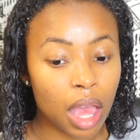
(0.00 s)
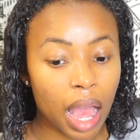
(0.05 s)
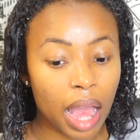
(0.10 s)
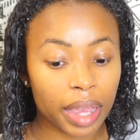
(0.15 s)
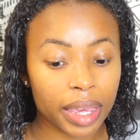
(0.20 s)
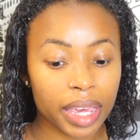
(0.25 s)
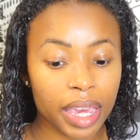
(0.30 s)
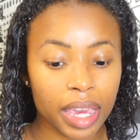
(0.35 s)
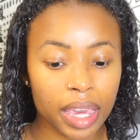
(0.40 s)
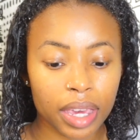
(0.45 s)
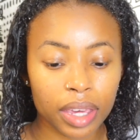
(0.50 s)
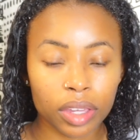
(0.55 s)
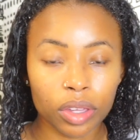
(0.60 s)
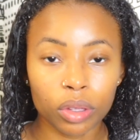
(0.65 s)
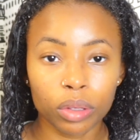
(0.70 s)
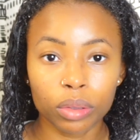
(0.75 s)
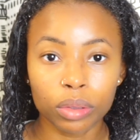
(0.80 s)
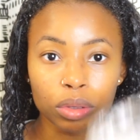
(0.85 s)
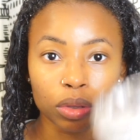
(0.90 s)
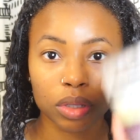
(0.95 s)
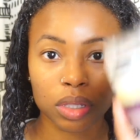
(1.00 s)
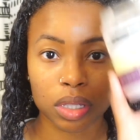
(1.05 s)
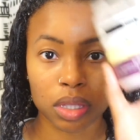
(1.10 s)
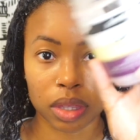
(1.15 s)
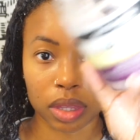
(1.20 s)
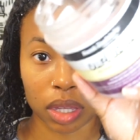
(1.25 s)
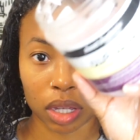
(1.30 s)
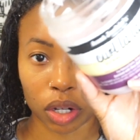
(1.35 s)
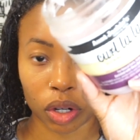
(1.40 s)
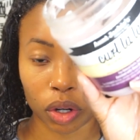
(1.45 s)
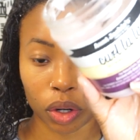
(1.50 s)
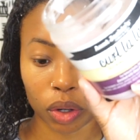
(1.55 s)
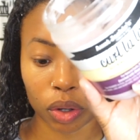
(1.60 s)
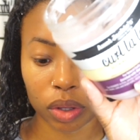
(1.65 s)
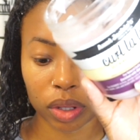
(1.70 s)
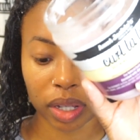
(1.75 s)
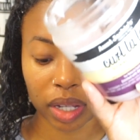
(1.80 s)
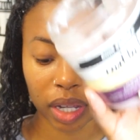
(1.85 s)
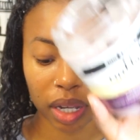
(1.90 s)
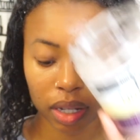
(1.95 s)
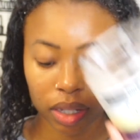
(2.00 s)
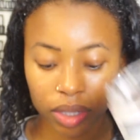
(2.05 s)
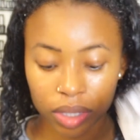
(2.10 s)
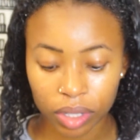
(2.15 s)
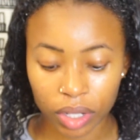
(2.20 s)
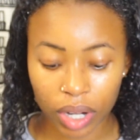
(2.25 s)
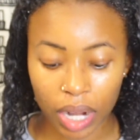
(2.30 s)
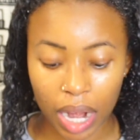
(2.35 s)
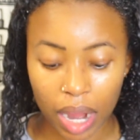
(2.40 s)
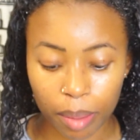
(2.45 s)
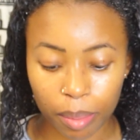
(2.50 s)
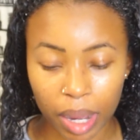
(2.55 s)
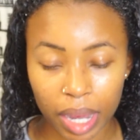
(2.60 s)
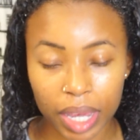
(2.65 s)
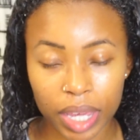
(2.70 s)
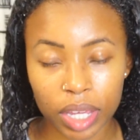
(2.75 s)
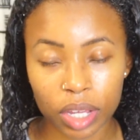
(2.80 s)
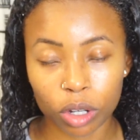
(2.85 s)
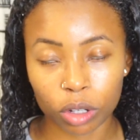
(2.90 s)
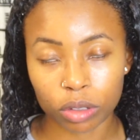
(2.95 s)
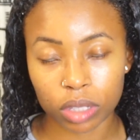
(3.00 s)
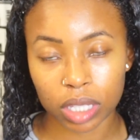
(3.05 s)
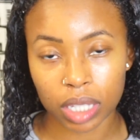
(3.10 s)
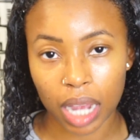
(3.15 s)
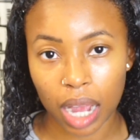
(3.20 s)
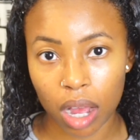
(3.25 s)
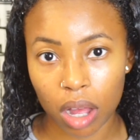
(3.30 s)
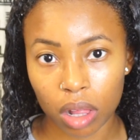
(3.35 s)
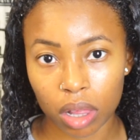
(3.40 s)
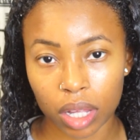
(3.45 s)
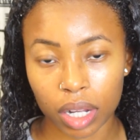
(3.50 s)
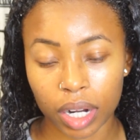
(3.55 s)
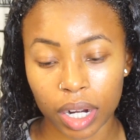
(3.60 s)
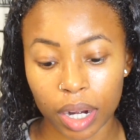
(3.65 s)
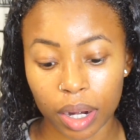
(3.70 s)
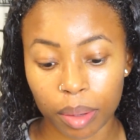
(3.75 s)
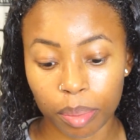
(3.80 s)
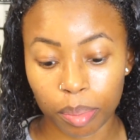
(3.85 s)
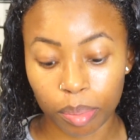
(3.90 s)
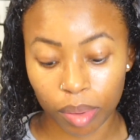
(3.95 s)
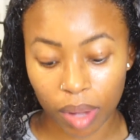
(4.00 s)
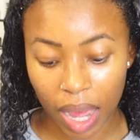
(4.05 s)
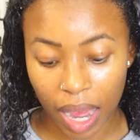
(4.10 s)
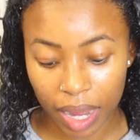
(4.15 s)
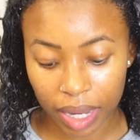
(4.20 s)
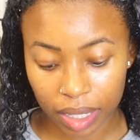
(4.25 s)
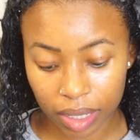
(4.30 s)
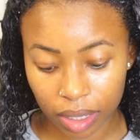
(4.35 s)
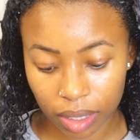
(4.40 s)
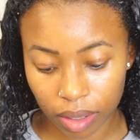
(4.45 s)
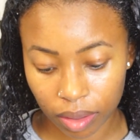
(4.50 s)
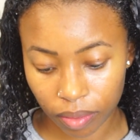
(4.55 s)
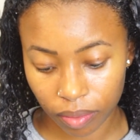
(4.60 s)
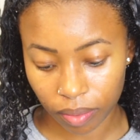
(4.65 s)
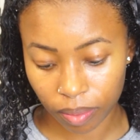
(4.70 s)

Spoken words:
I can't use the curling custard and my Eco Styler black